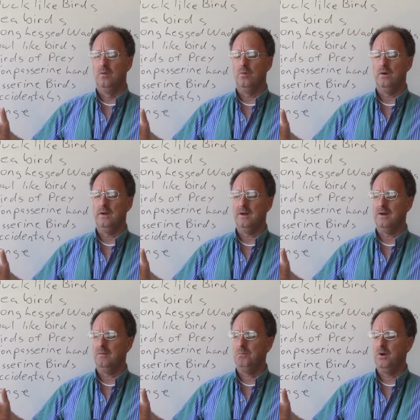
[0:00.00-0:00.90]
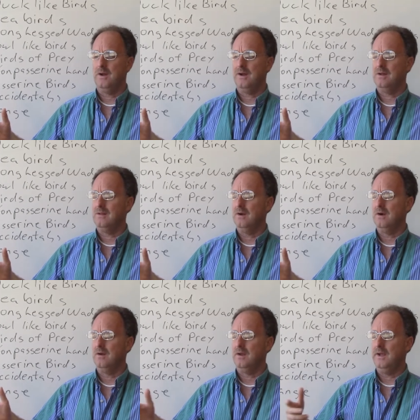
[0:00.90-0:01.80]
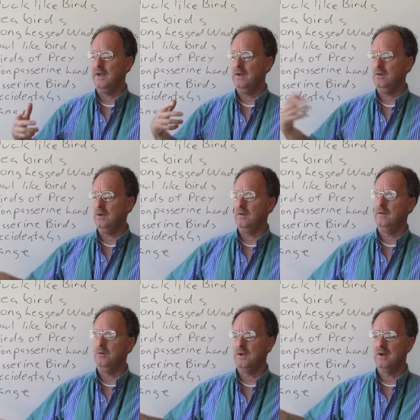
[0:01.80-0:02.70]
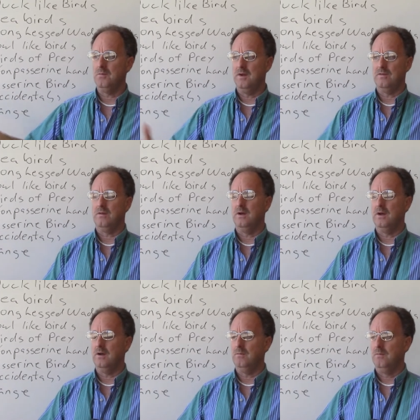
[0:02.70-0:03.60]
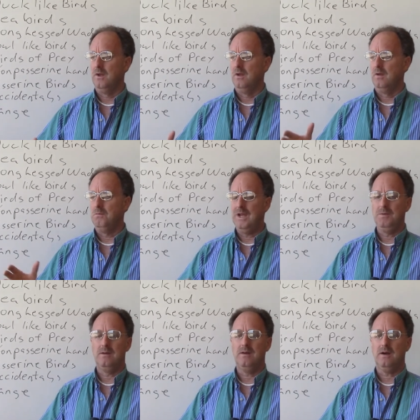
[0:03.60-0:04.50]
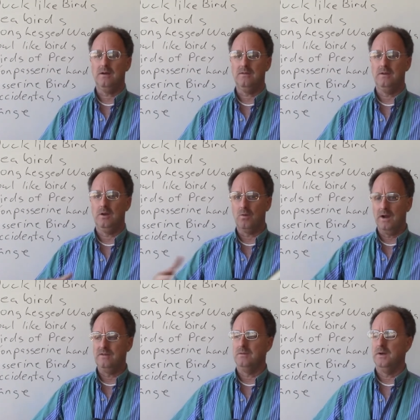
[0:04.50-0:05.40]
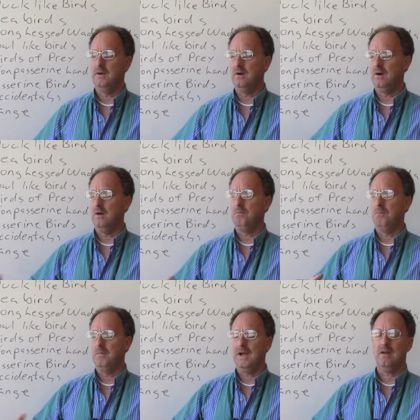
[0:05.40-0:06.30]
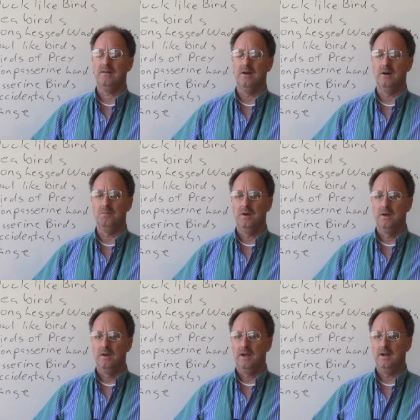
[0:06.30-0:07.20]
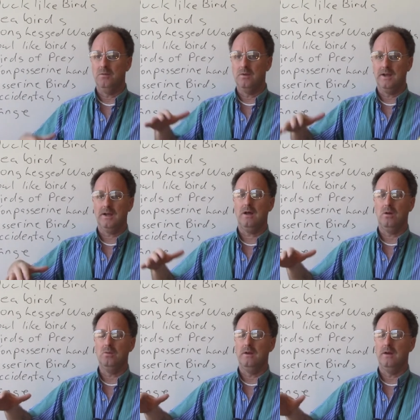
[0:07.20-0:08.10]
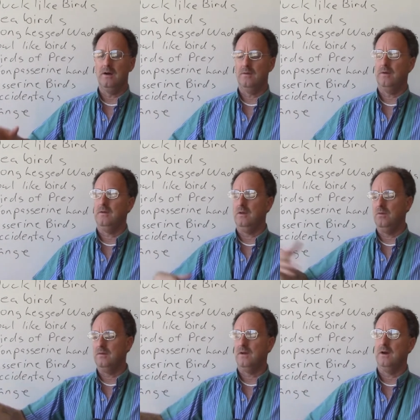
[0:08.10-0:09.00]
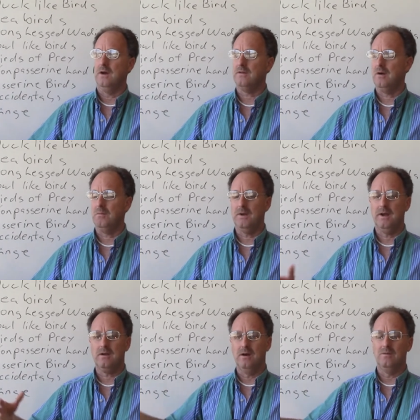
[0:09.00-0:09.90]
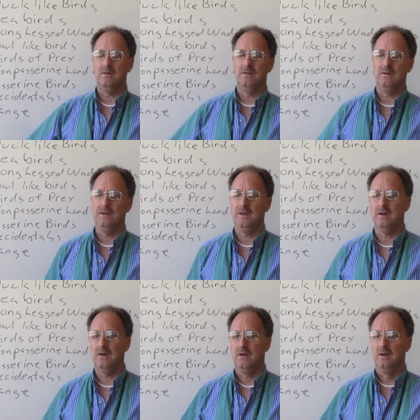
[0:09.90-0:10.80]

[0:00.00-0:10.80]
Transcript: would uh, put out there, and you could you get them as um, baby ducks, and you raise them in your uh, bathtub, and then when they got old enough, you uh, turn them back over to the uh,